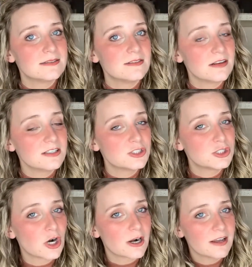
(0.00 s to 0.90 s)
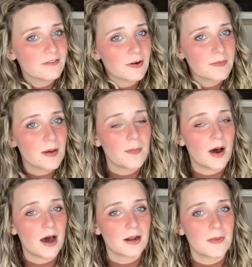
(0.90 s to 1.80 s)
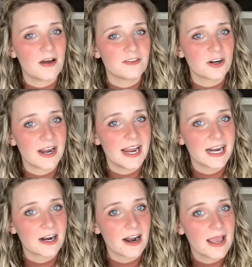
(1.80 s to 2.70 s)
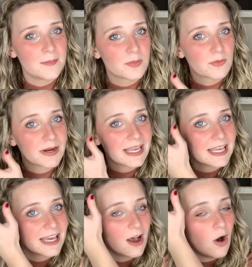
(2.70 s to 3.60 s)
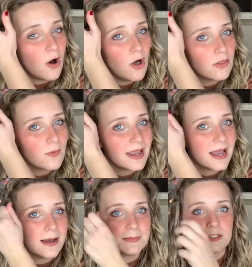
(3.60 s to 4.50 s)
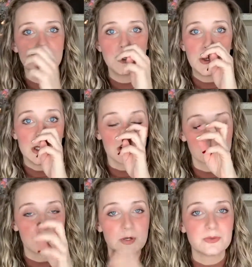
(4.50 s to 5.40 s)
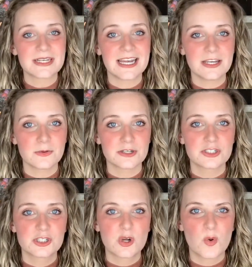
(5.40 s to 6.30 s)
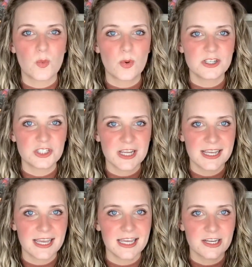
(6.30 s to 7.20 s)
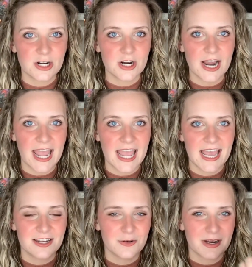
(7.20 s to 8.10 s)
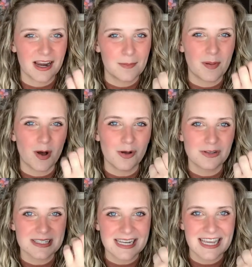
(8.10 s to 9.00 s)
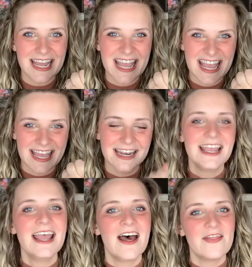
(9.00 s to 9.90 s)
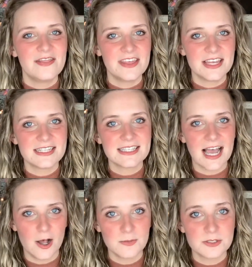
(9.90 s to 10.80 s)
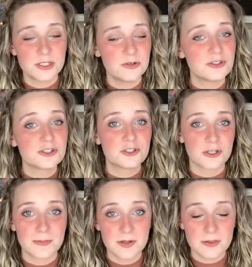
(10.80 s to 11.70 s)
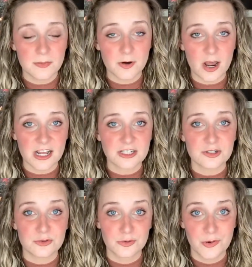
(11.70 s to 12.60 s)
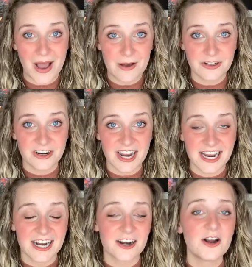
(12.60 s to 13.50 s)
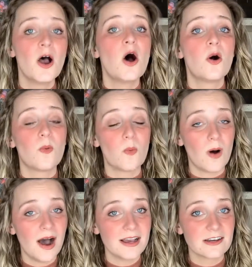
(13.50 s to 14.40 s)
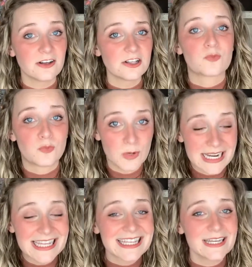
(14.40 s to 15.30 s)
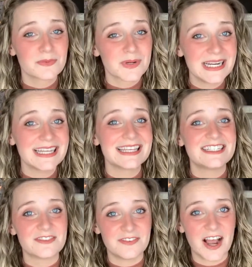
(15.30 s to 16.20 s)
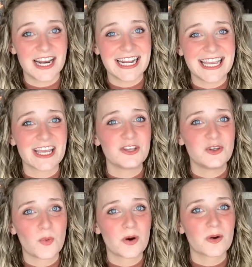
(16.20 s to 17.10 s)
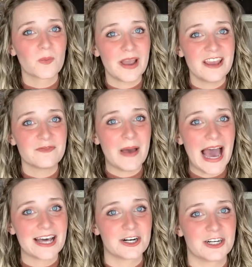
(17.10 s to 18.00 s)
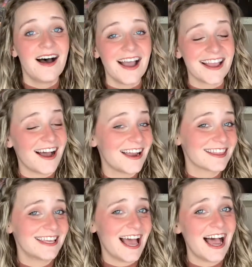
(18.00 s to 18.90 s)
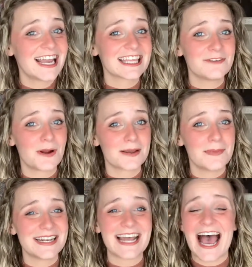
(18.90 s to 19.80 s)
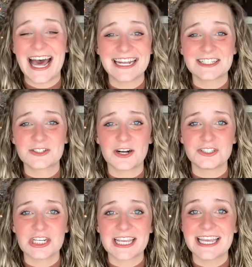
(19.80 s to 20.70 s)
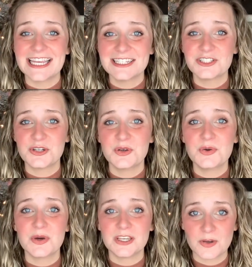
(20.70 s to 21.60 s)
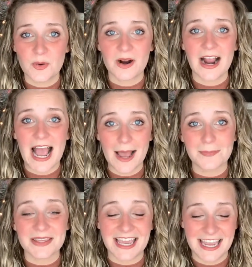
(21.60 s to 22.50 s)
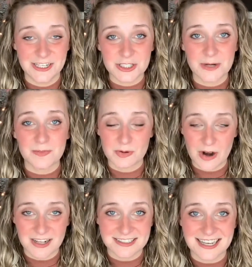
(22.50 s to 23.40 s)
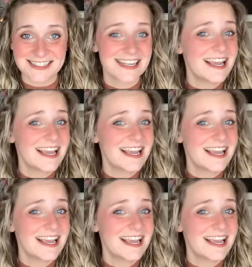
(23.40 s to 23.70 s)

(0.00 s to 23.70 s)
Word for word: starting from the bottom of your hair and bringing it all the way up to your root, and you are squishing your hand, you are kind of pulsing it in. This helps to distribute the products throughout your hair while really, really defining your wave pattern. I highly, highly recommend adding scrunching into your application process